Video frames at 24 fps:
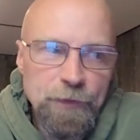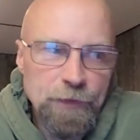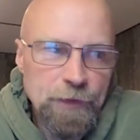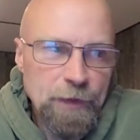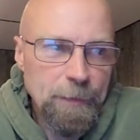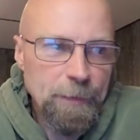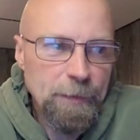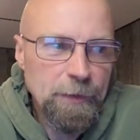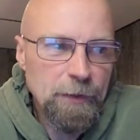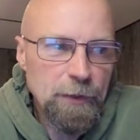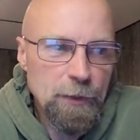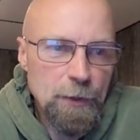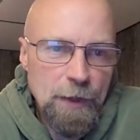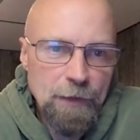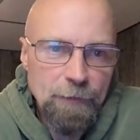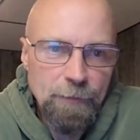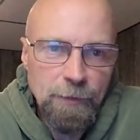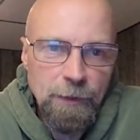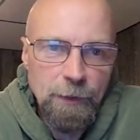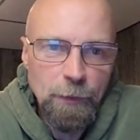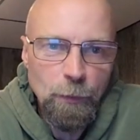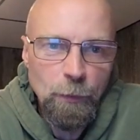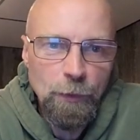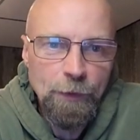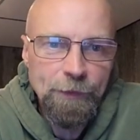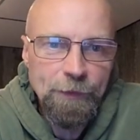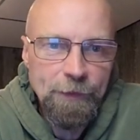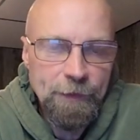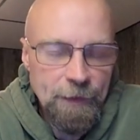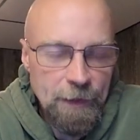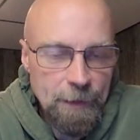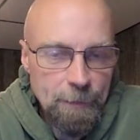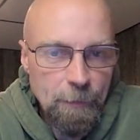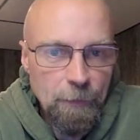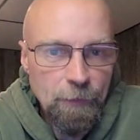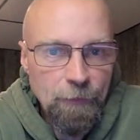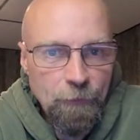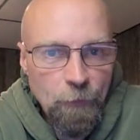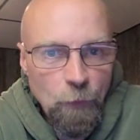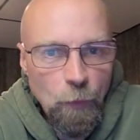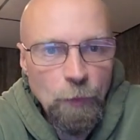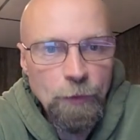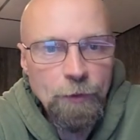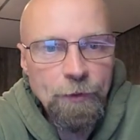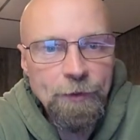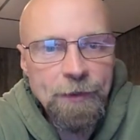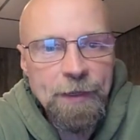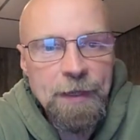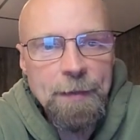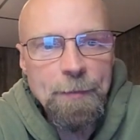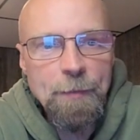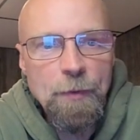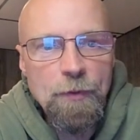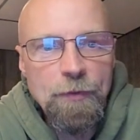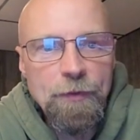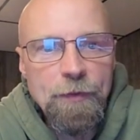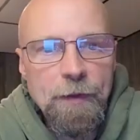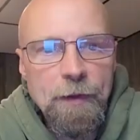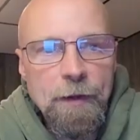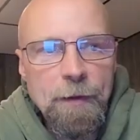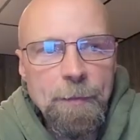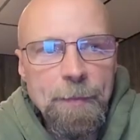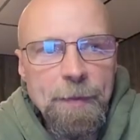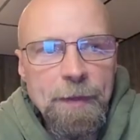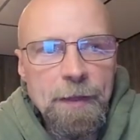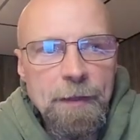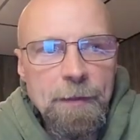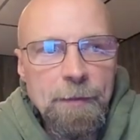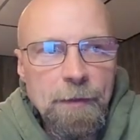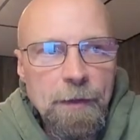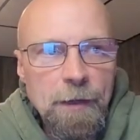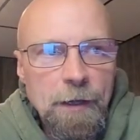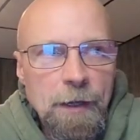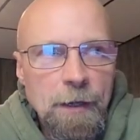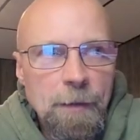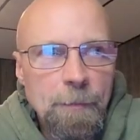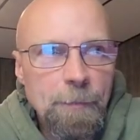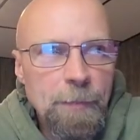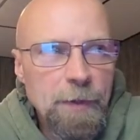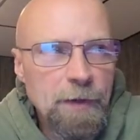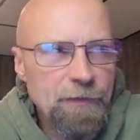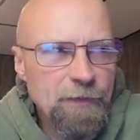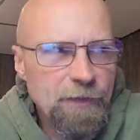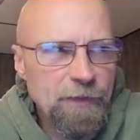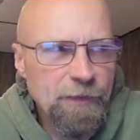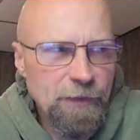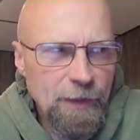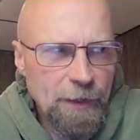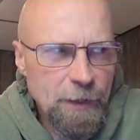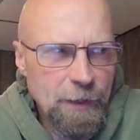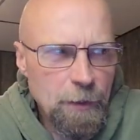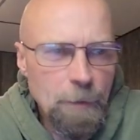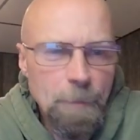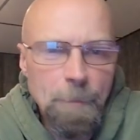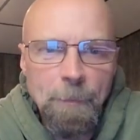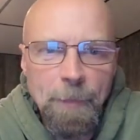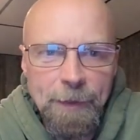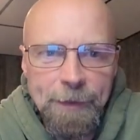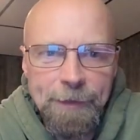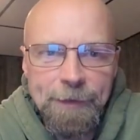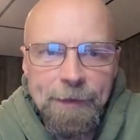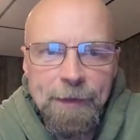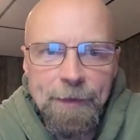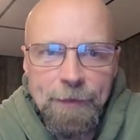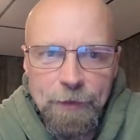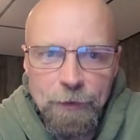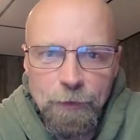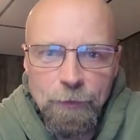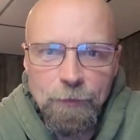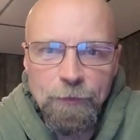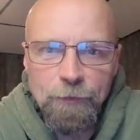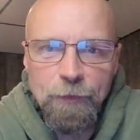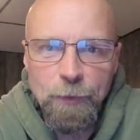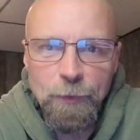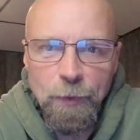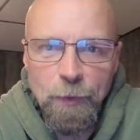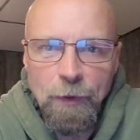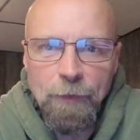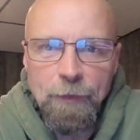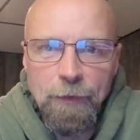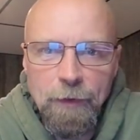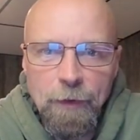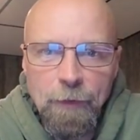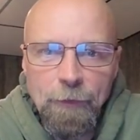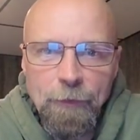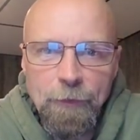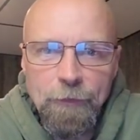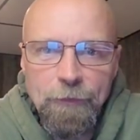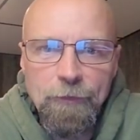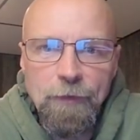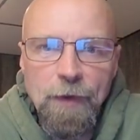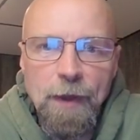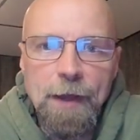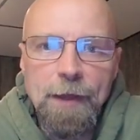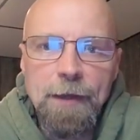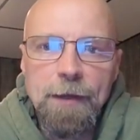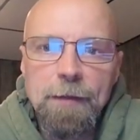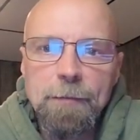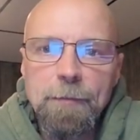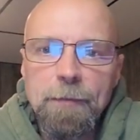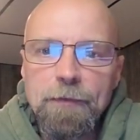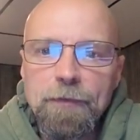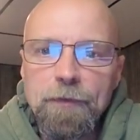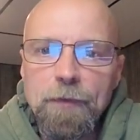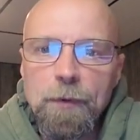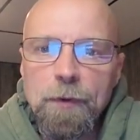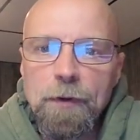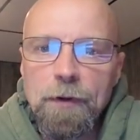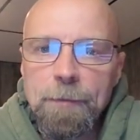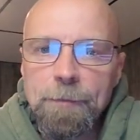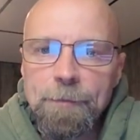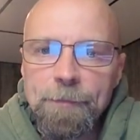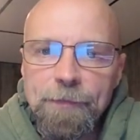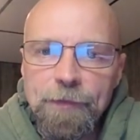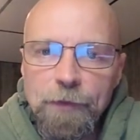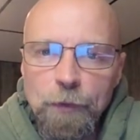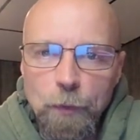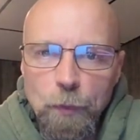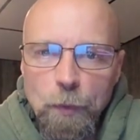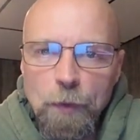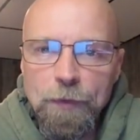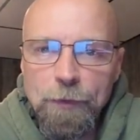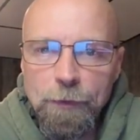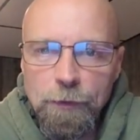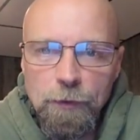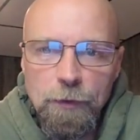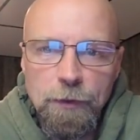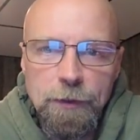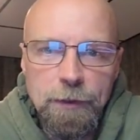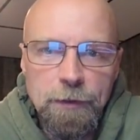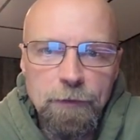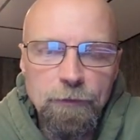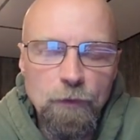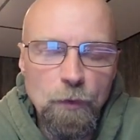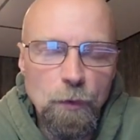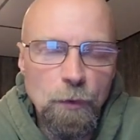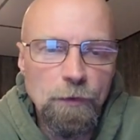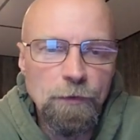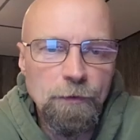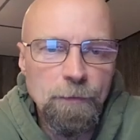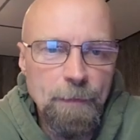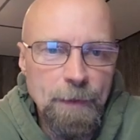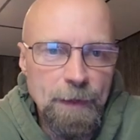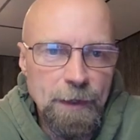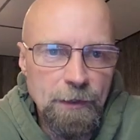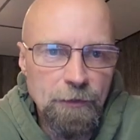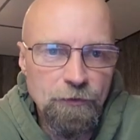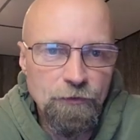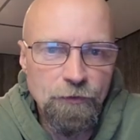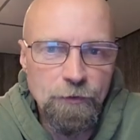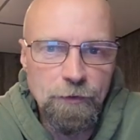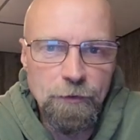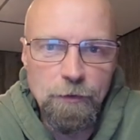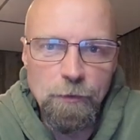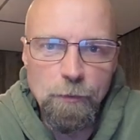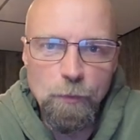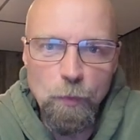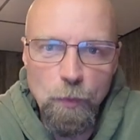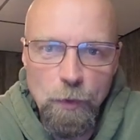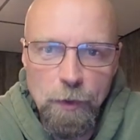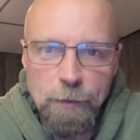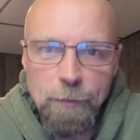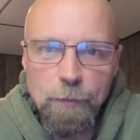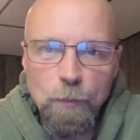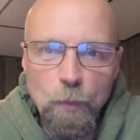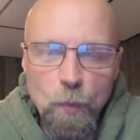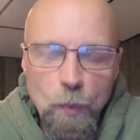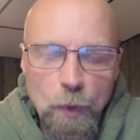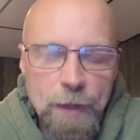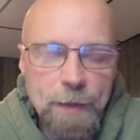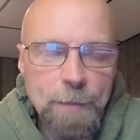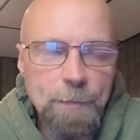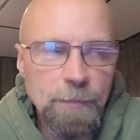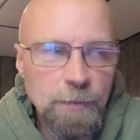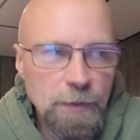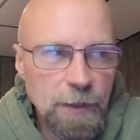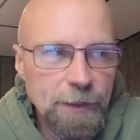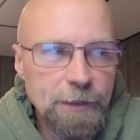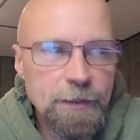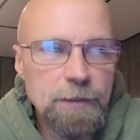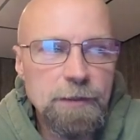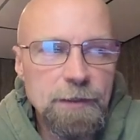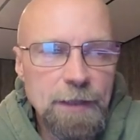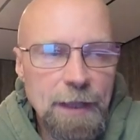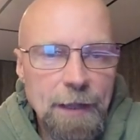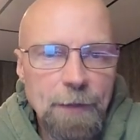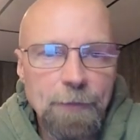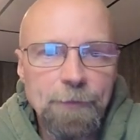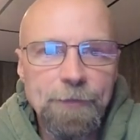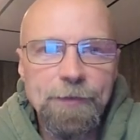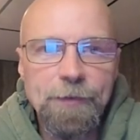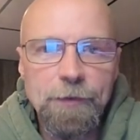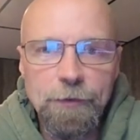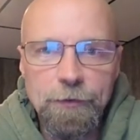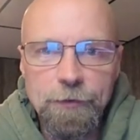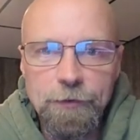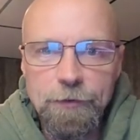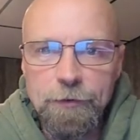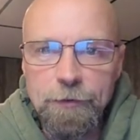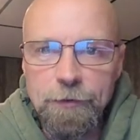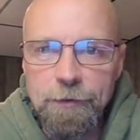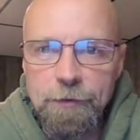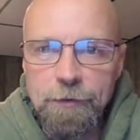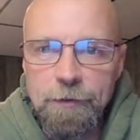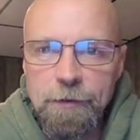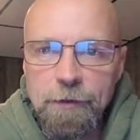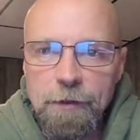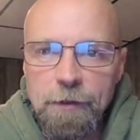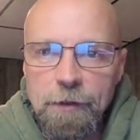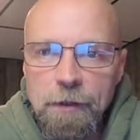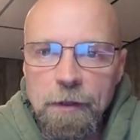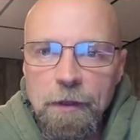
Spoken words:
Typically, you have blood work the day before your chemotherapy, but if it's like on a Monday, then you'll do it on the Friday before. So what they're looking for is making sure your white blood counts are good,